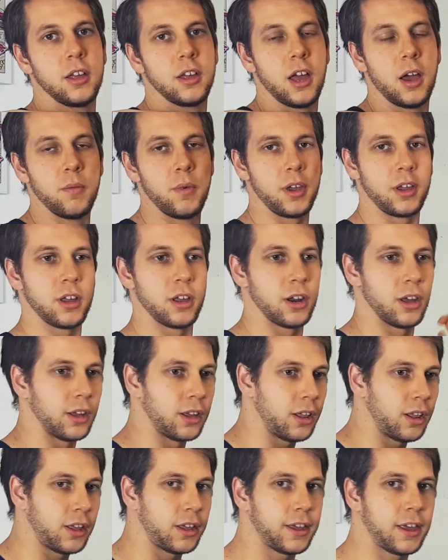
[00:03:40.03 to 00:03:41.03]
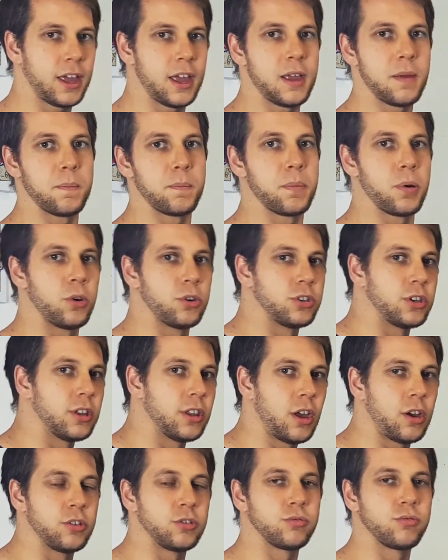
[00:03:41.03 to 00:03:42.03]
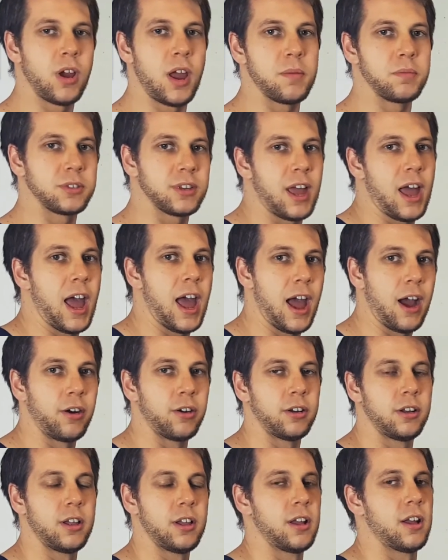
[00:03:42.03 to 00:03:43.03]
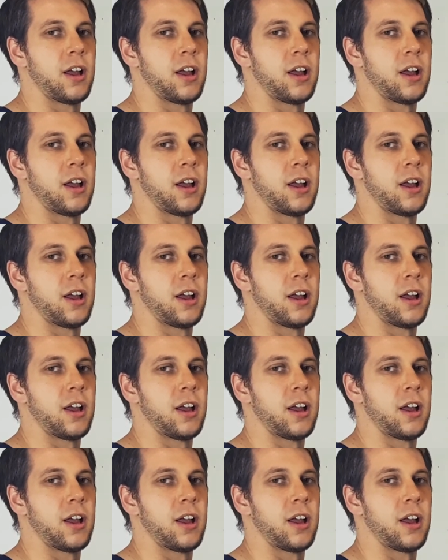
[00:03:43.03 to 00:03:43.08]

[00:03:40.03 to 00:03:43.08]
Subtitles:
and we're going to keep pushing those reps out,